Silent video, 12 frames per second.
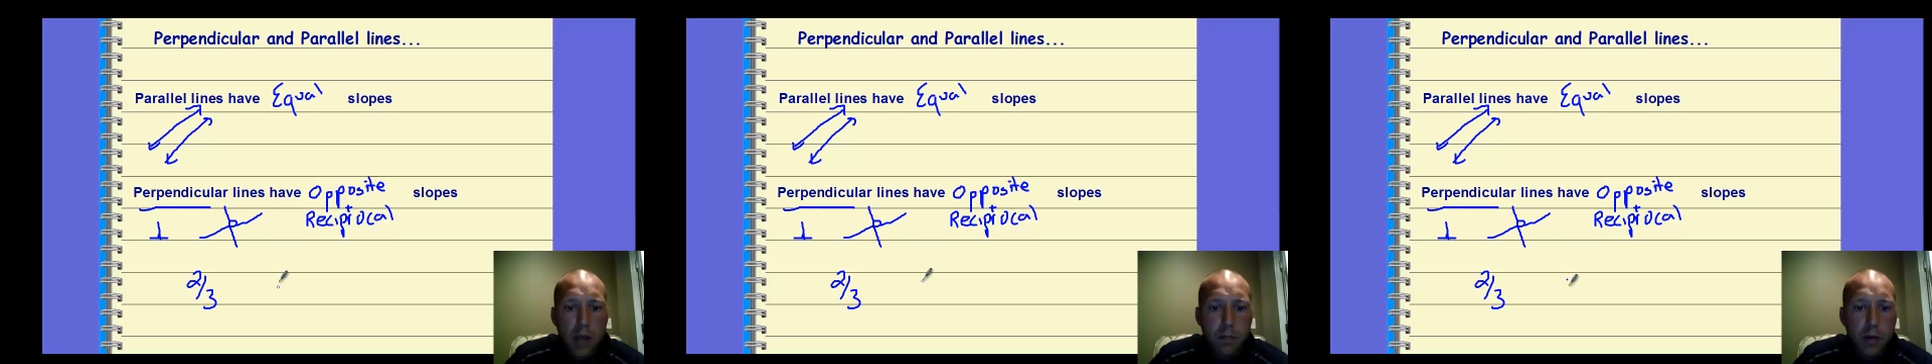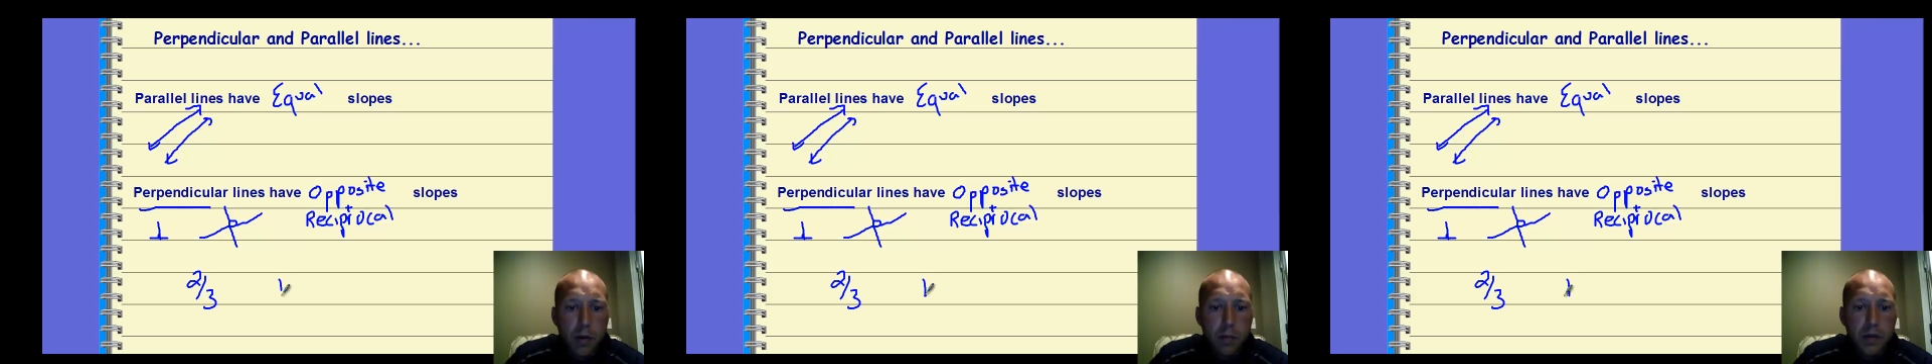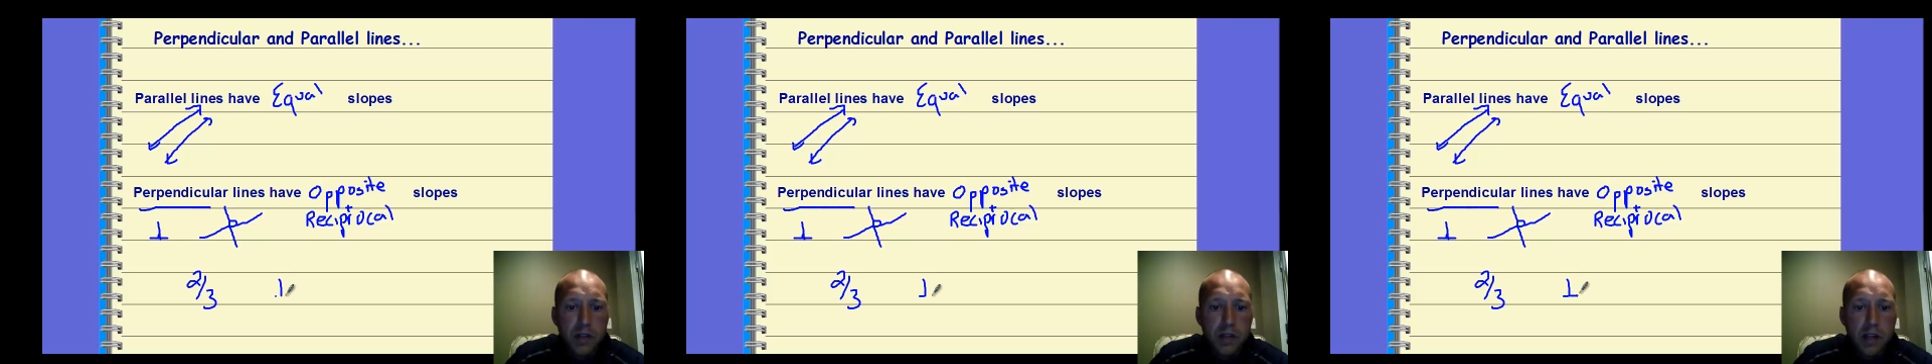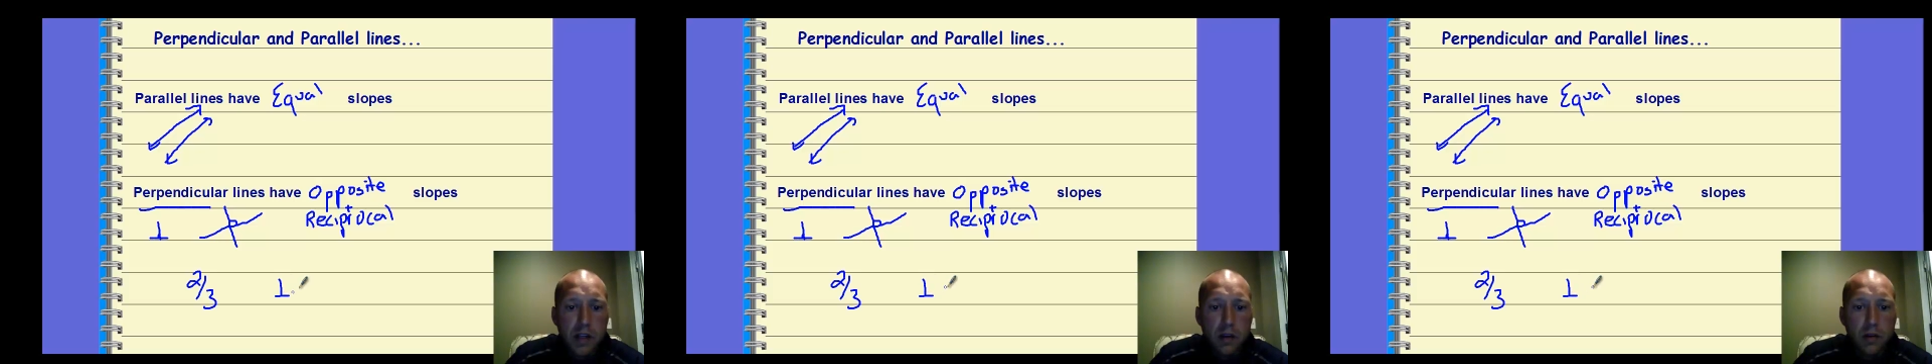a
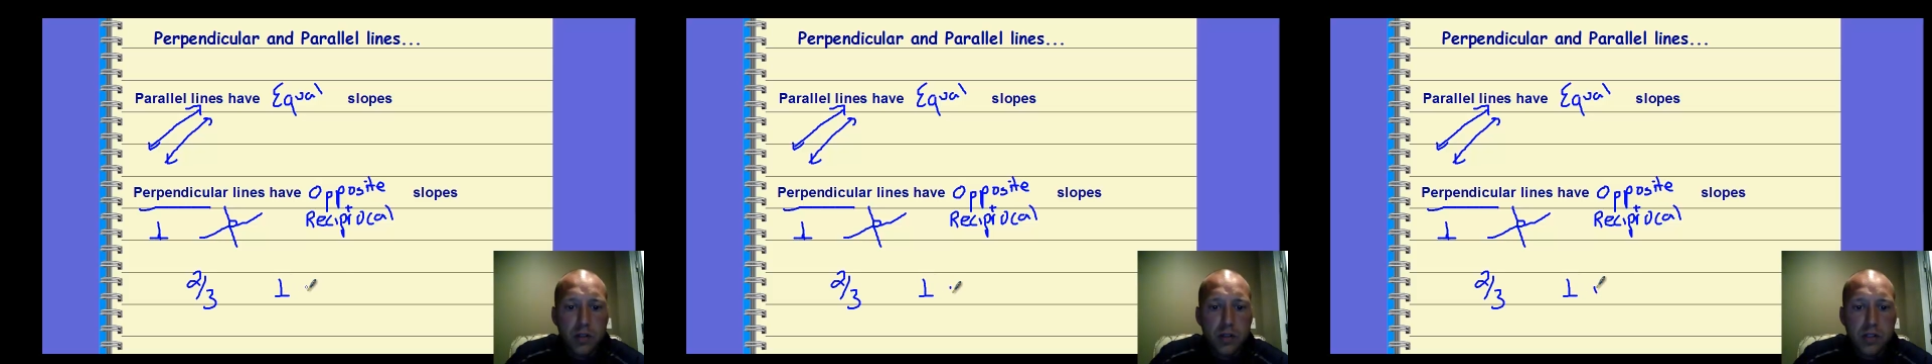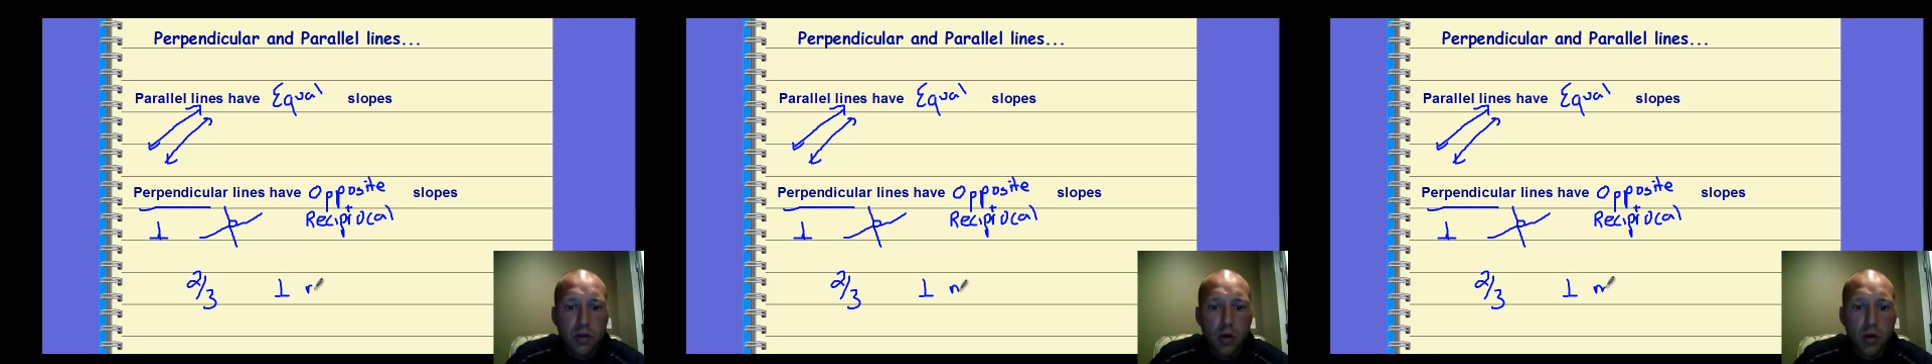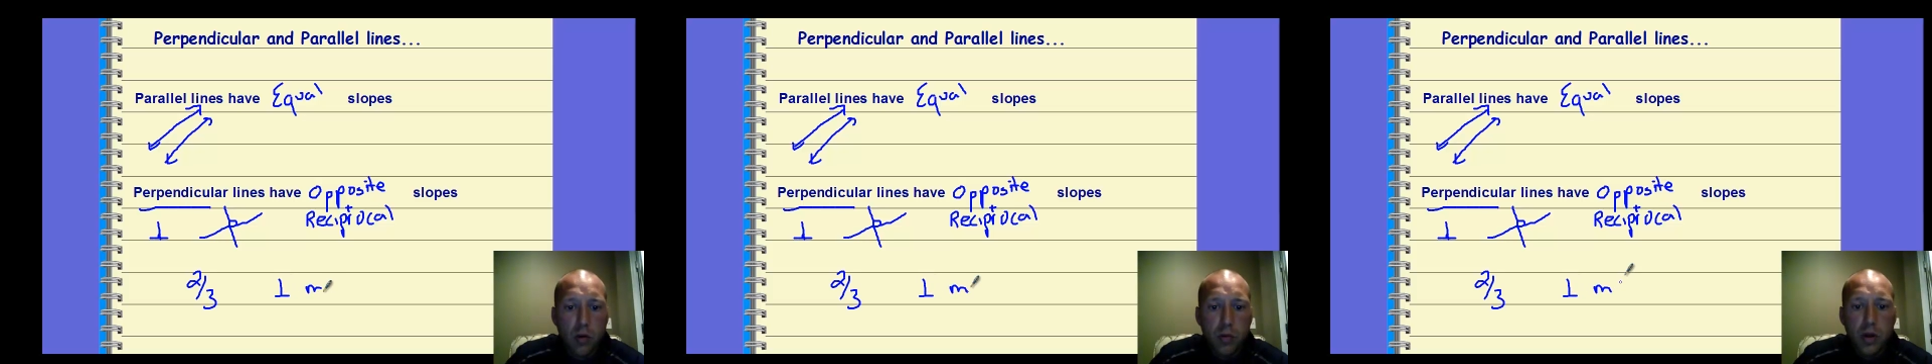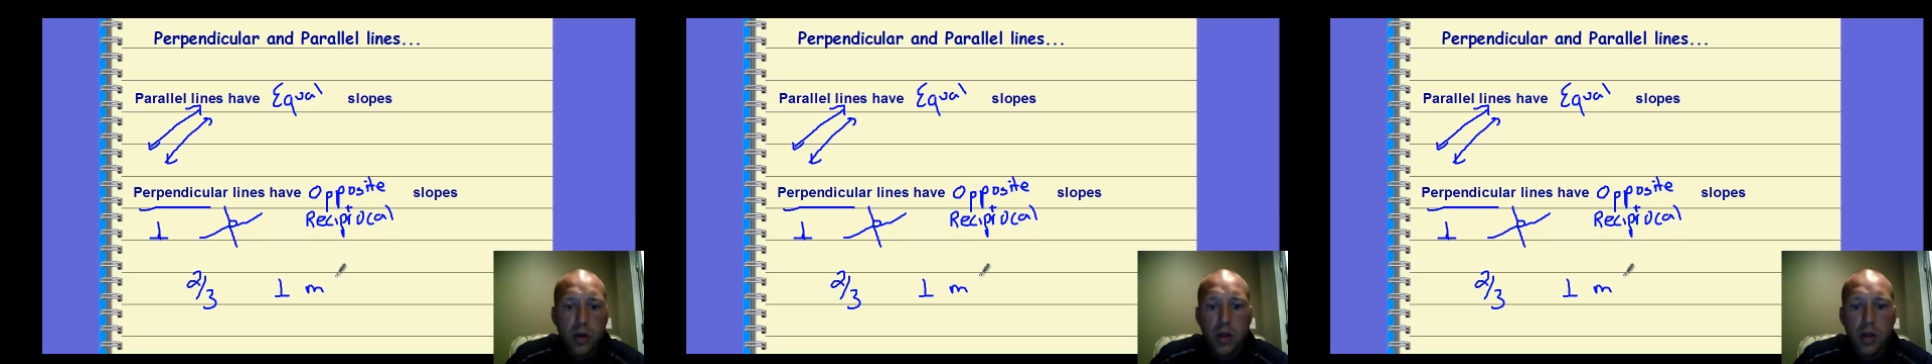perpendicular slope